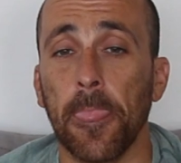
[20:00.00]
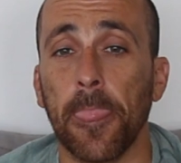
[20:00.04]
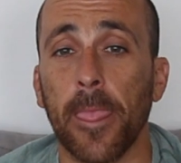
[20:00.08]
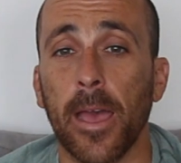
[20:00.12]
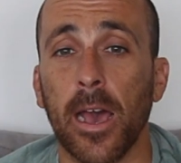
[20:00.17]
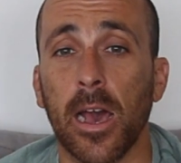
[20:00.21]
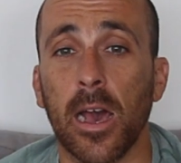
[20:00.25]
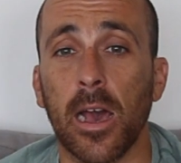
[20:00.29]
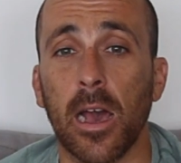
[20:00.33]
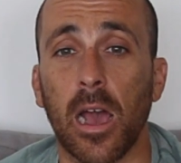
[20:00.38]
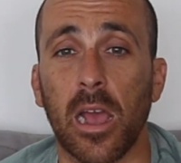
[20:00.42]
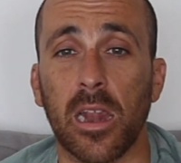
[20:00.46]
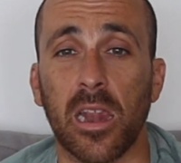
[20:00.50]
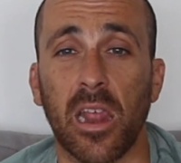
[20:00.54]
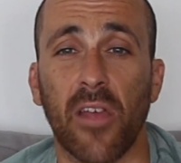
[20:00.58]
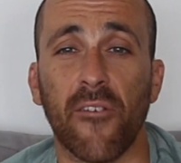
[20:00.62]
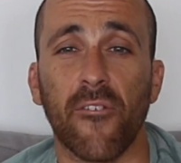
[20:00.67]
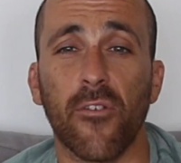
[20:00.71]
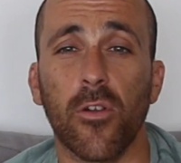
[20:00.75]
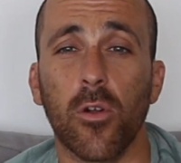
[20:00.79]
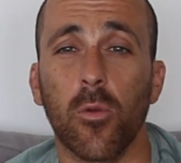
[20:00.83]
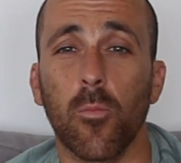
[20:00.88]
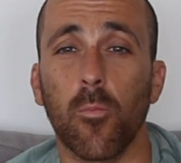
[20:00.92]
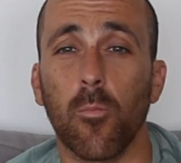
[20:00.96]
I
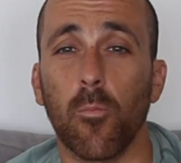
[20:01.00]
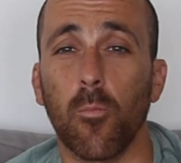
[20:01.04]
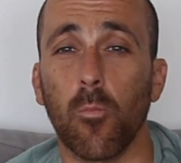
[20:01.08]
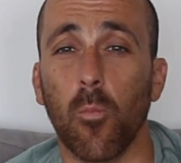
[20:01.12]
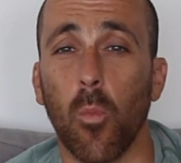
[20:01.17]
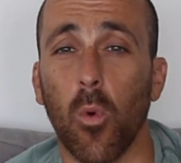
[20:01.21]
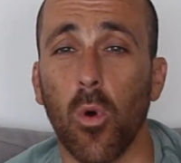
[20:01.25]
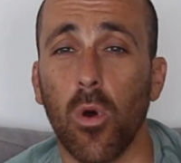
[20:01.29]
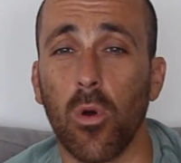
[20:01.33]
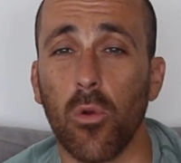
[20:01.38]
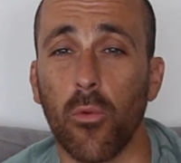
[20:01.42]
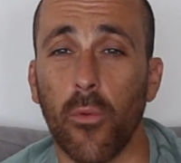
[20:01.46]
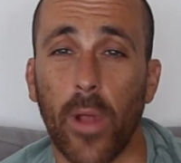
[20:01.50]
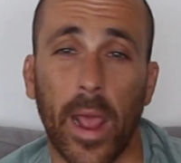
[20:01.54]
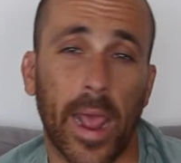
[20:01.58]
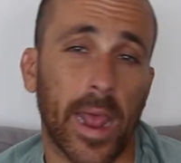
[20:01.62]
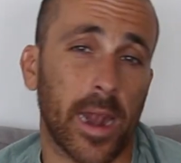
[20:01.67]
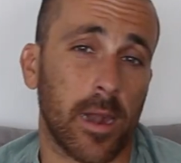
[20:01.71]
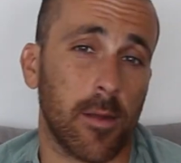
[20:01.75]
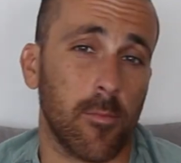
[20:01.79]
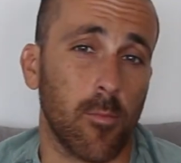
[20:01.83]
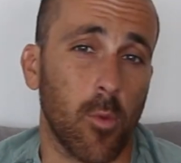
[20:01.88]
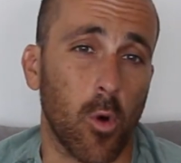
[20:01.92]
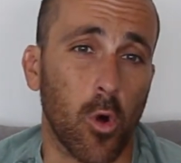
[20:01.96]
never
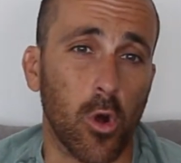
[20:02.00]
ran